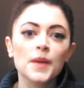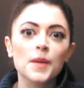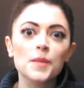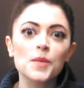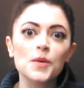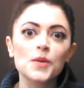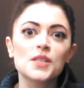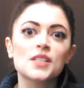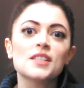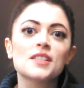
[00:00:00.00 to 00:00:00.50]

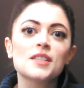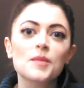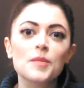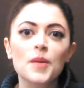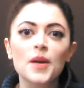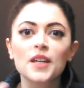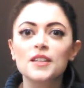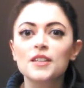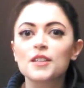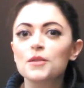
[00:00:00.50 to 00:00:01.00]

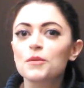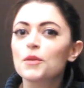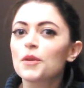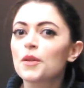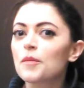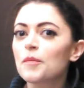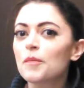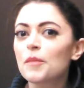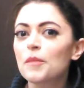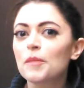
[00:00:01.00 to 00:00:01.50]
participated with
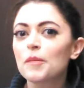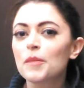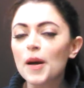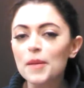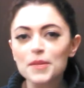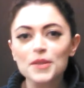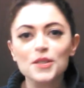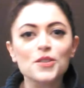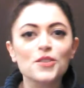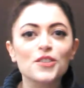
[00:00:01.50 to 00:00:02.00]

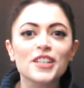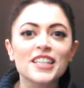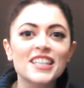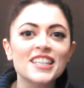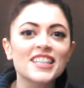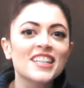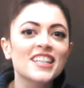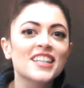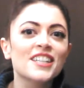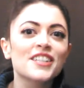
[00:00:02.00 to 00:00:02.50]
puppetry.
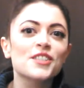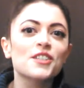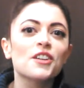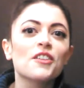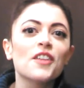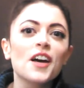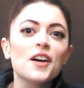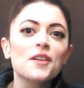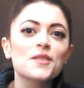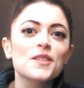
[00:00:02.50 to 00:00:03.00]
So
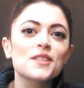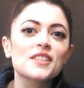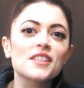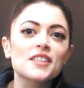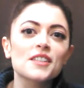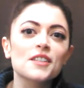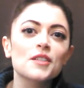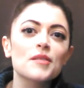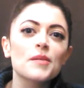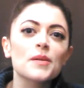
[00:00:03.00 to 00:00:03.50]
that was a
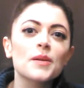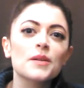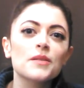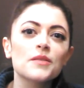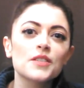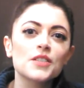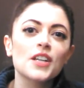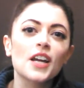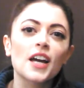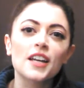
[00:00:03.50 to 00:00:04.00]
little bit of
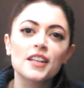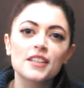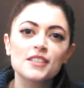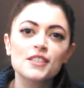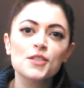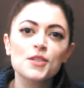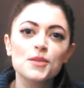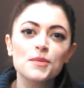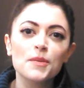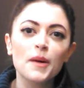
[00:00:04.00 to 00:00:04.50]
a
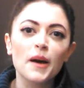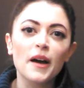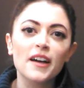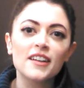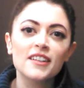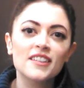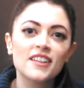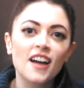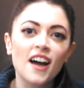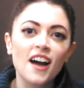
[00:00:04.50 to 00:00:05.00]
challenge,
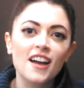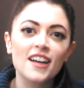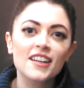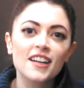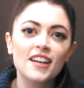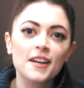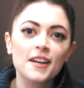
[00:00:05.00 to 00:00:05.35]
but not